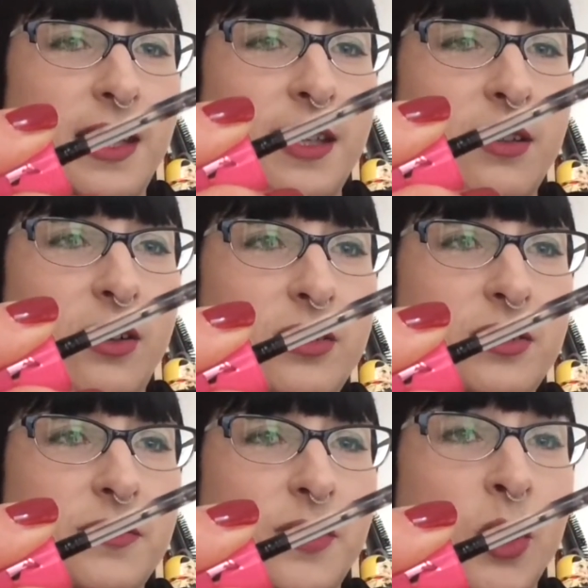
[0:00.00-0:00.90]
It kind
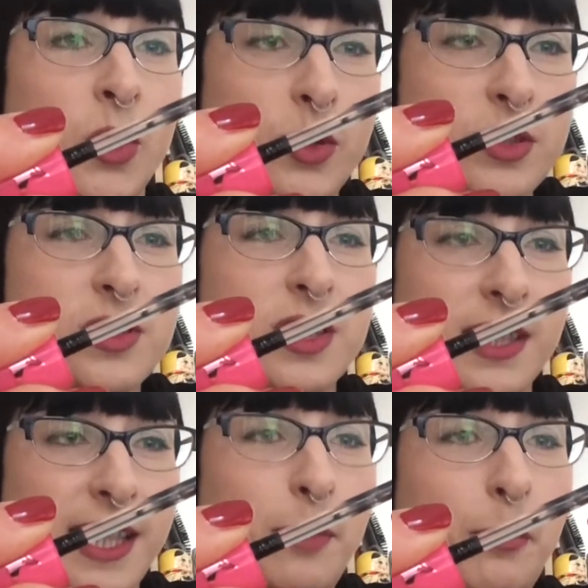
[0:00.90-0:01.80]
of hugs your
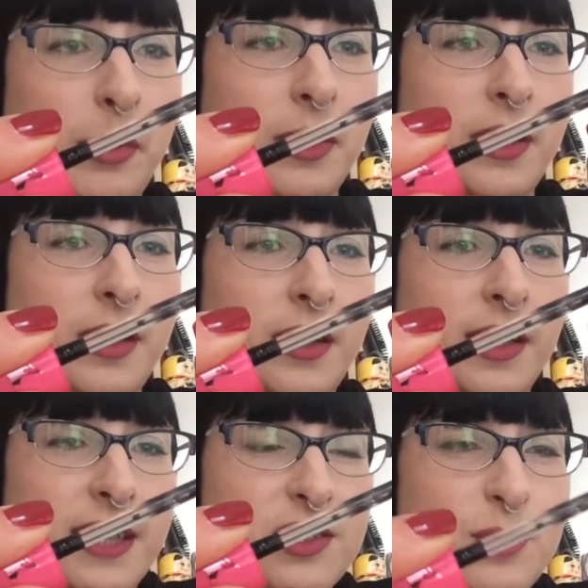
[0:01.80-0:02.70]
lip
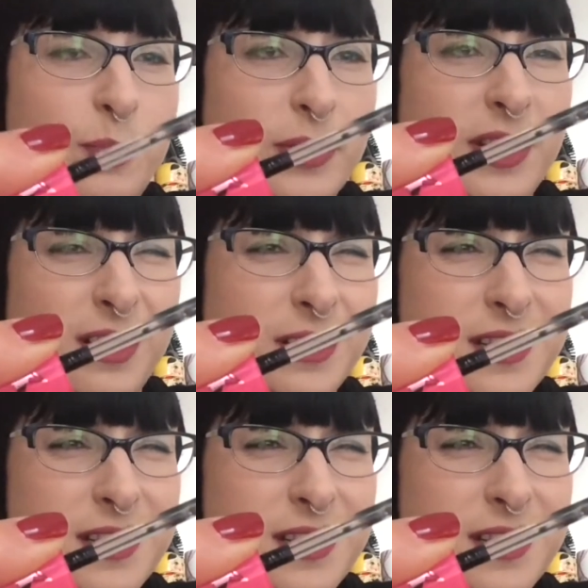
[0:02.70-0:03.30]
as you put it on.